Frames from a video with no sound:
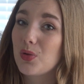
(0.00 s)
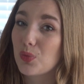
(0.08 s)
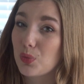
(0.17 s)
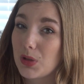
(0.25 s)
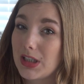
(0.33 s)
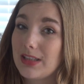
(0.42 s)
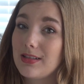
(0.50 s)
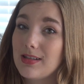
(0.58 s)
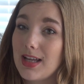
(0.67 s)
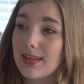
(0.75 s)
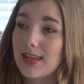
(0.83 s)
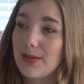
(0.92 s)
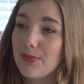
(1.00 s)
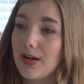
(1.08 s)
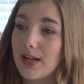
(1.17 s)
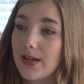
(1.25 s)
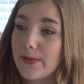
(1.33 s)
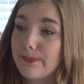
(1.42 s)
would really like that
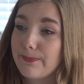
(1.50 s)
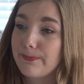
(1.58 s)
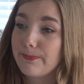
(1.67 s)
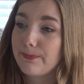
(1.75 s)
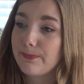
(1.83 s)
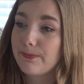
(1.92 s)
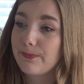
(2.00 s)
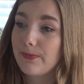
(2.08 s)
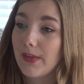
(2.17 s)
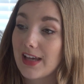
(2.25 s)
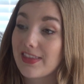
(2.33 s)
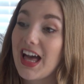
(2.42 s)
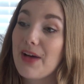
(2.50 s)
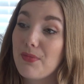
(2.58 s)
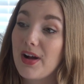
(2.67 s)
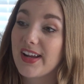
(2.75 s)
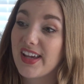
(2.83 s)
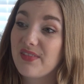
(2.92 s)
money. Like, that
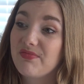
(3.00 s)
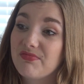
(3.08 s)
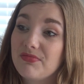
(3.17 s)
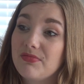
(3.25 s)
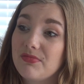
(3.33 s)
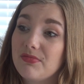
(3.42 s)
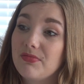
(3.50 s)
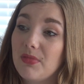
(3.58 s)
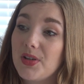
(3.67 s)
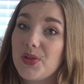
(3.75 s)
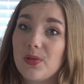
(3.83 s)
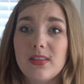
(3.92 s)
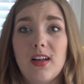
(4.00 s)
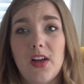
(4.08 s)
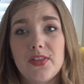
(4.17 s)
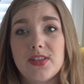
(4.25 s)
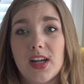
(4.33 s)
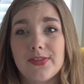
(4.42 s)
money would do a lot
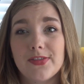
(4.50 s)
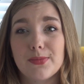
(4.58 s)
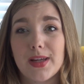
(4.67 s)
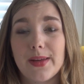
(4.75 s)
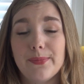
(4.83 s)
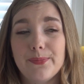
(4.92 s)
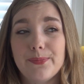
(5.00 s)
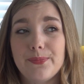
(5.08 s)
of stuff for me.